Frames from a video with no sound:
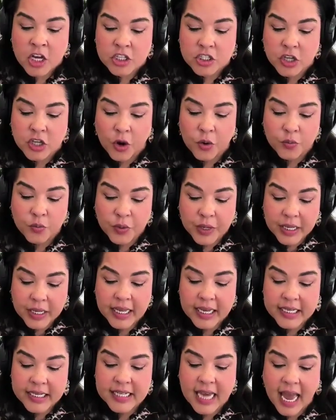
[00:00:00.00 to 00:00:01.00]
So
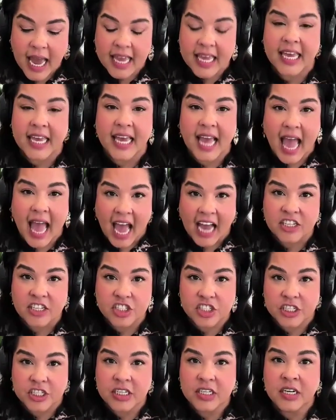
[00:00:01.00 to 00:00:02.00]
really taking
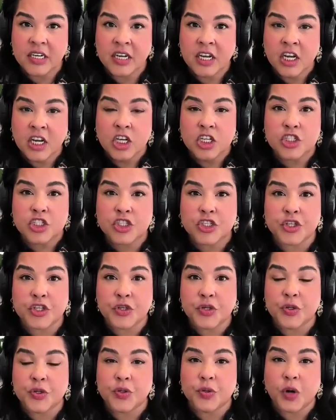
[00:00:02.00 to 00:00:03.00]
action
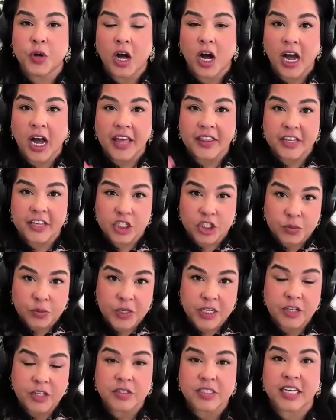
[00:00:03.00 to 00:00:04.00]
to either do
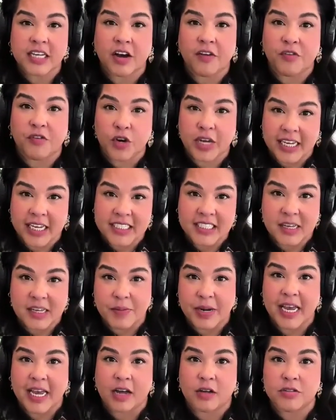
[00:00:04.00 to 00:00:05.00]
it yourself or get
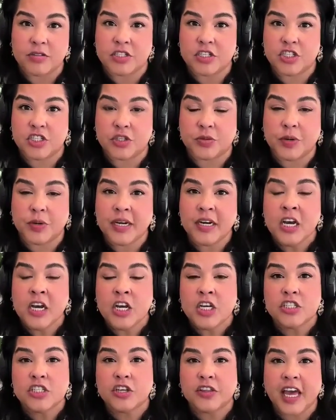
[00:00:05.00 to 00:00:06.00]
somebody else to do it
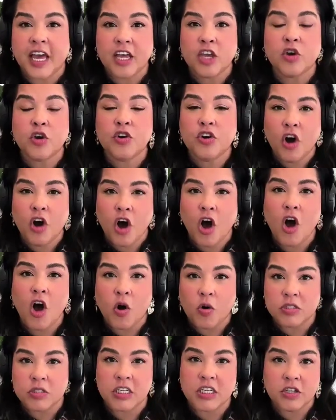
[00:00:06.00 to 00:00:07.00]
so that you're not
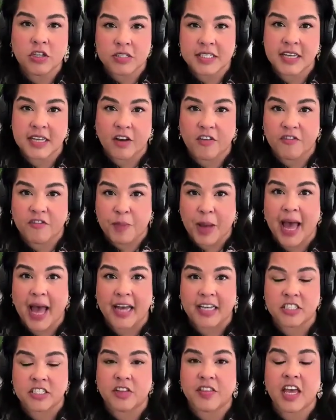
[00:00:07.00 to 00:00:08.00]
holding yourself
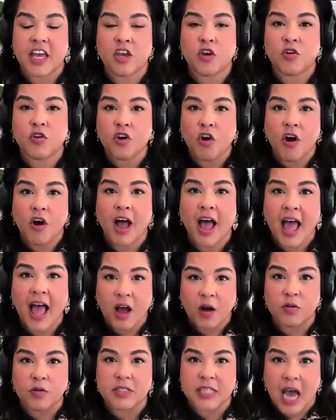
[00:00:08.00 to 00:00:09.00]
back, so that you're not
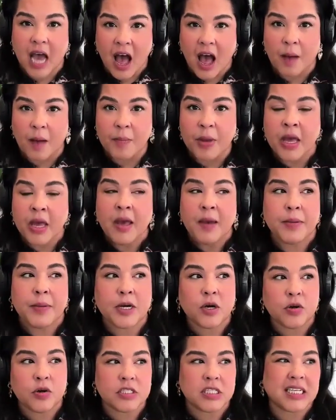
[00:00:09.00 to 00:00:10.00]
held up
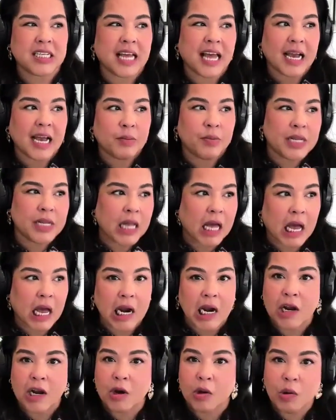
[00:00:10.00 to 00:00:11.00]
because you're like, well, I
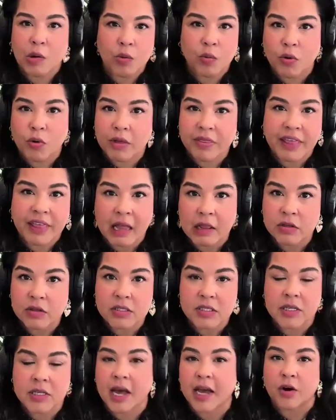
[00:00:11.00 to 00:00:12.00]
don't know what that
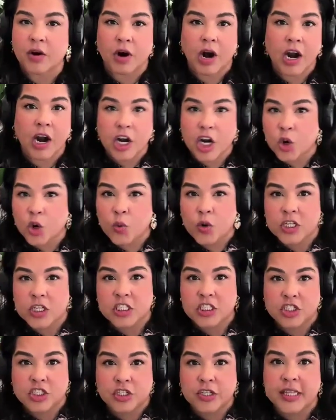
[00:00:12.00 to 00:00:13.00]
looks like, or I don't know what
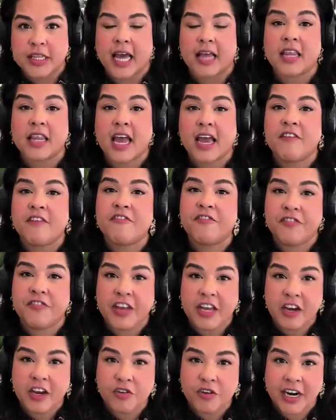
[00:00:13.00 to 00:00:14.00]
to do there. Like,
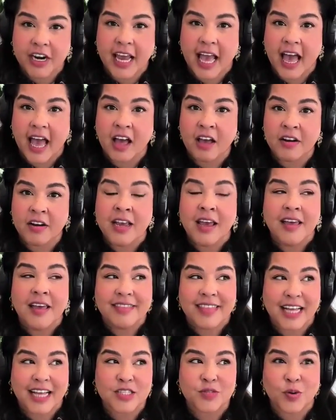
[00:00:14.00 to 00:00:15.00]
figure it out.
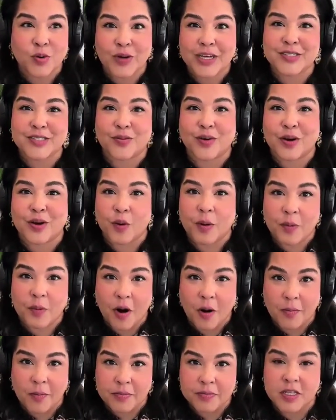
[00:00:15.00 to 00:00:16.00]
That's what we're doing. We're
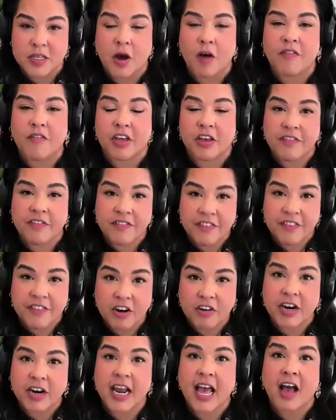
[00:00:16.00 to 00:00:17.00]
problem solving. You
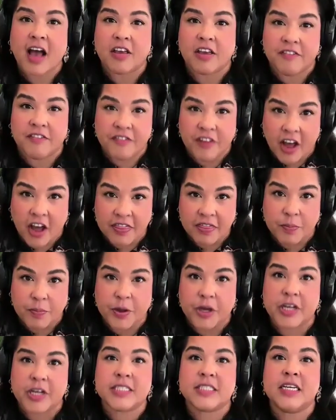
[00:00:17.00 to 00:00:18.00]
figure it out. You find the
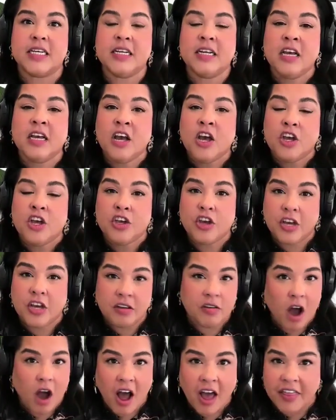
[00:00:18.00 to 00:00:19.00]
person. You
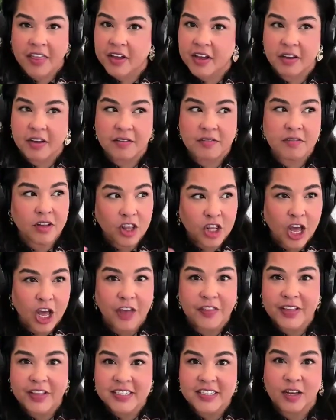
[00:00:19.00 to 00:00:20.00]
either
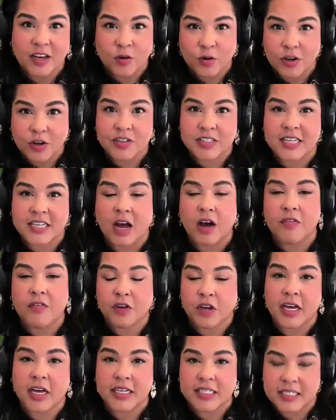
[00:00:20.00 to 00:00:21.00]
learn the skill yourself
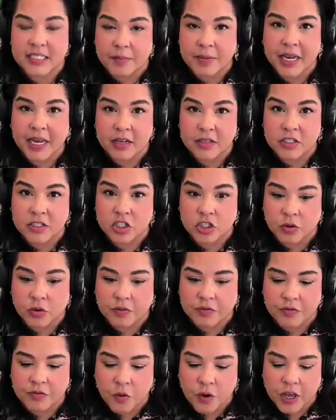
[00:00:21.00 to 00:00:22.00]
or you get somebody else to do
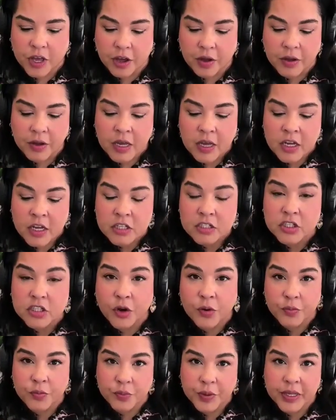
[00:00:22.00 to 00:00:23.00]
it for you.
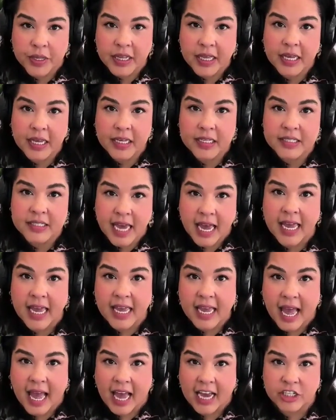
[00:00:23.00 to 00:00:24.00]
So really
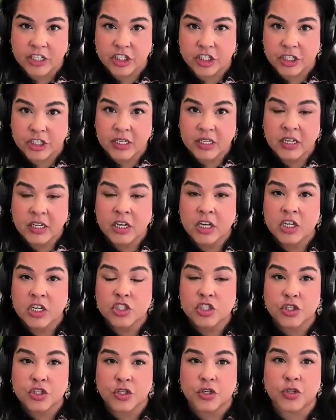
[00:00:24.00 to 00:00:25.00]
take action
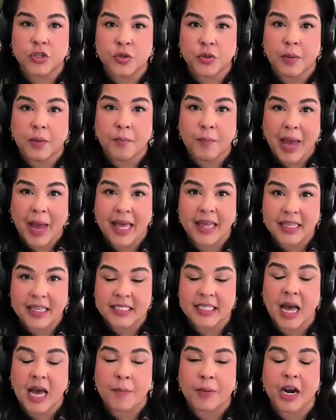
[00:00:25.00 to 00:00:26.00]
to make
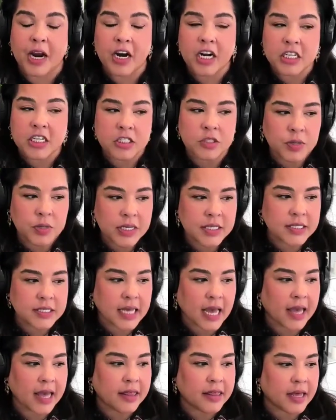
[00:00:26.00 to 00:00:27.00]
this happen. And I just want to
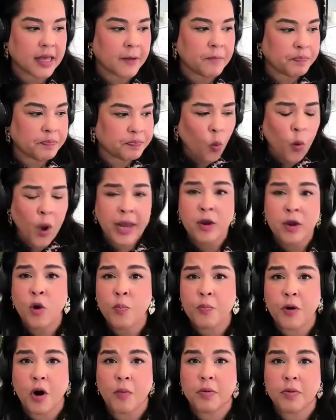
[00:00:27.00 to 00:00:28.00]
say that when
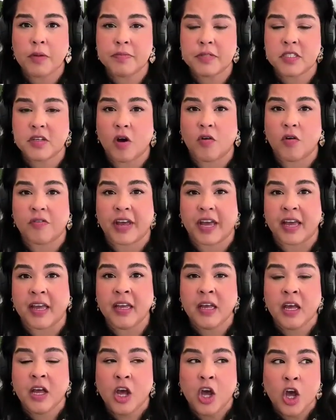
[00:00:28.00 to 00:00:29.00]
you're problem
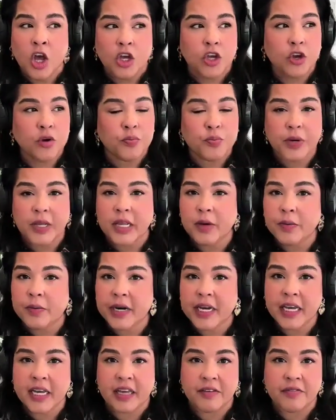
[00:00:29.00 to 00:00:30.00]
solving, you really
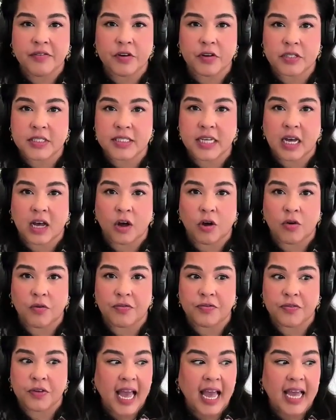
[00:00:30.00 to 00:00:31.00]
want to give
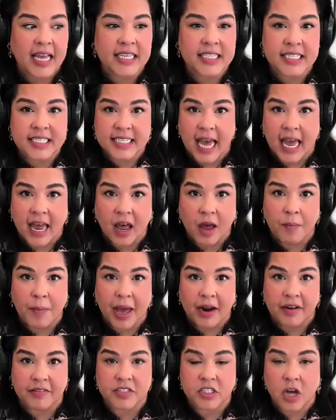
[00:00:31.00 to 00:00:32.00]
yourself a set
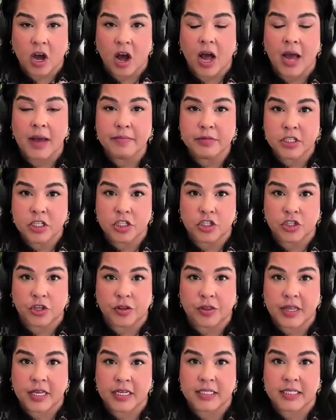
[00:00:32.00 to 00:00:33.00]
amount of time to
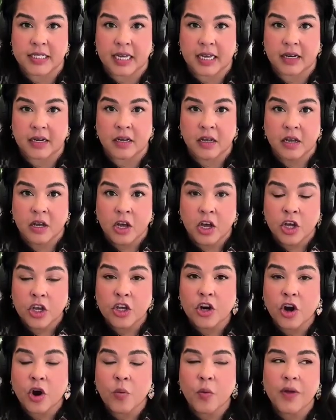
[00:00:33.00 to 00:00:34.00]
do things in.
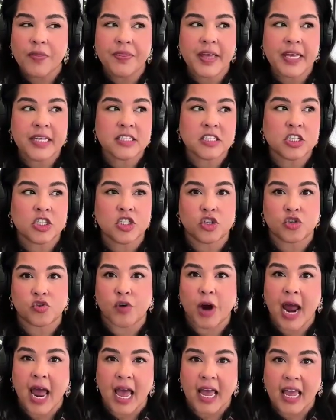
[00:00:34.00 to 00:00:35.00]
You don't want things to
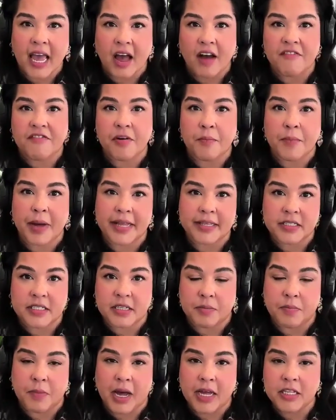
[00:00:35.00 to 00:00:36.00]
drag out for months
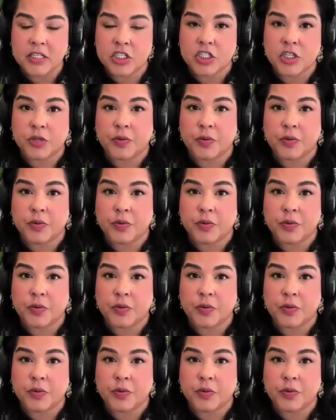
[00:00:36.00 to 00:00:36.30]
and months.